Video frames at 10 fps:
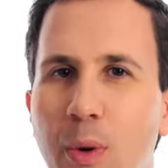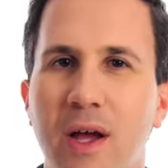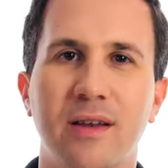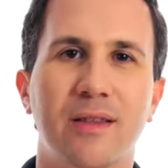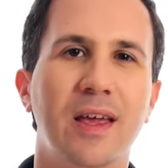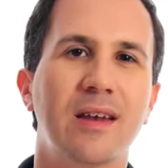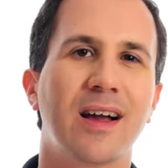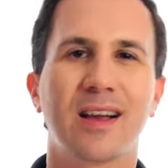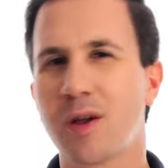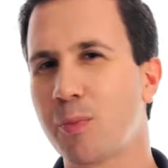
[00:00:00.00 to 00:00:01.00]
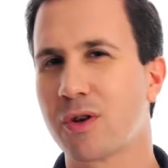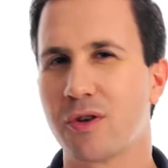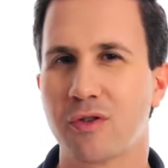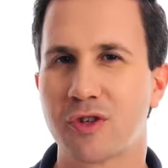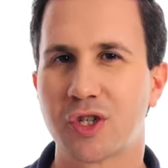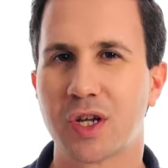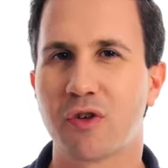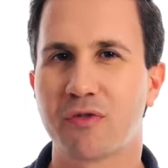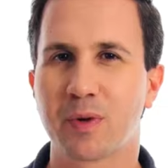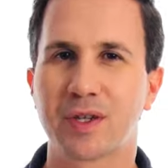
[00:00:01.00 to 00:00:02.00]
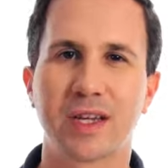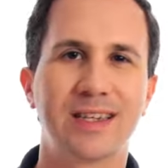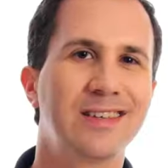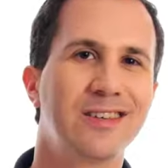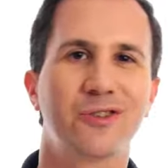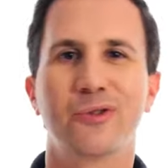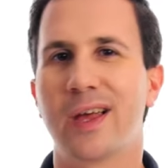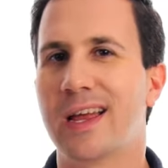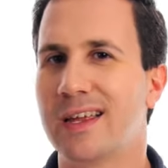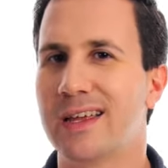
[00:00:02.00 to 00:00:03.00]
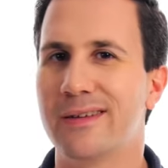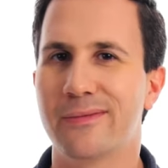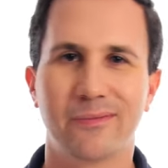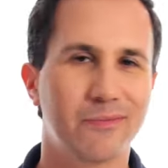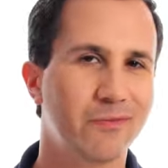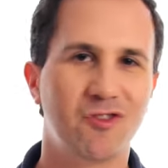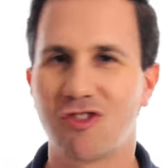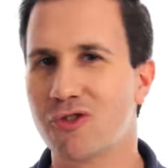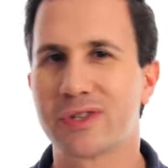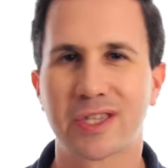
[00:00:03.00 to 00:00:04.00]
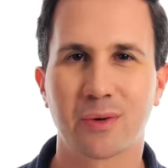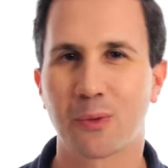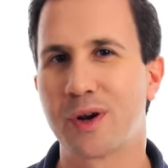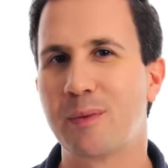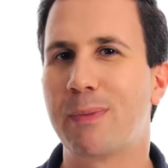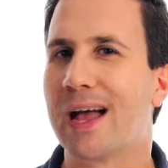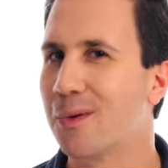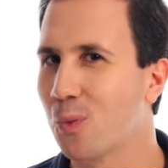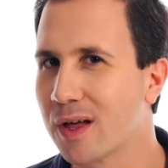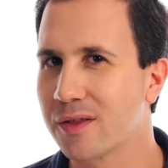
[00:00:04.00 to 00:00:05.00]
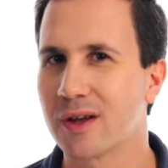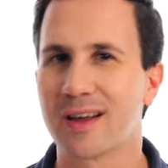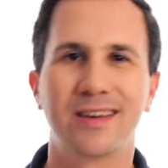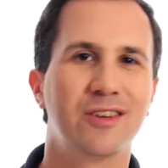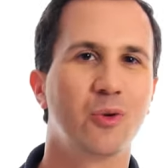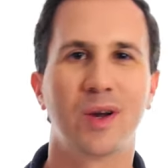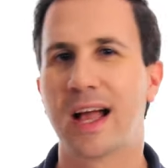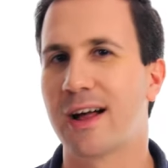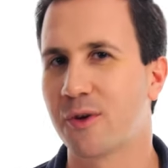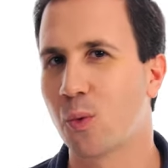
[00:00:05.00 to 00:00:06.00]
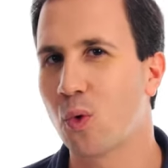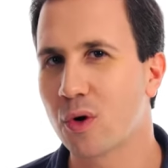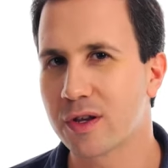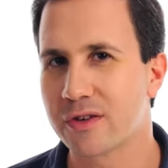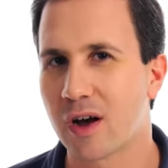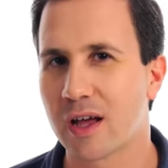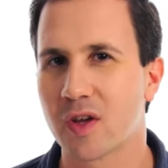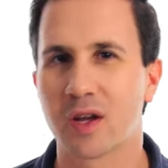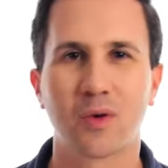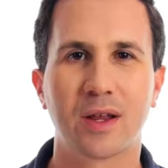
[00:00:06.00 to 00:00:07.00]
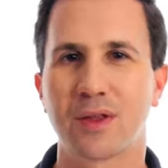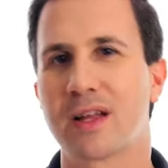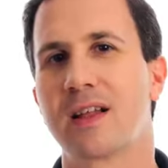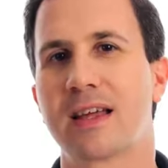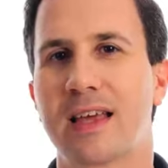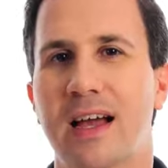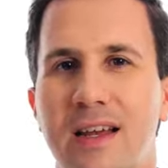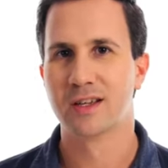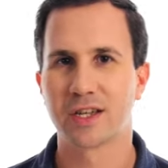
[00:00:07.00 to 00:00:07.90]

But then I kind of put it on the shelf because I didn't do any shoots that were in bad weather. I didn't do any underwater diving or anything like that.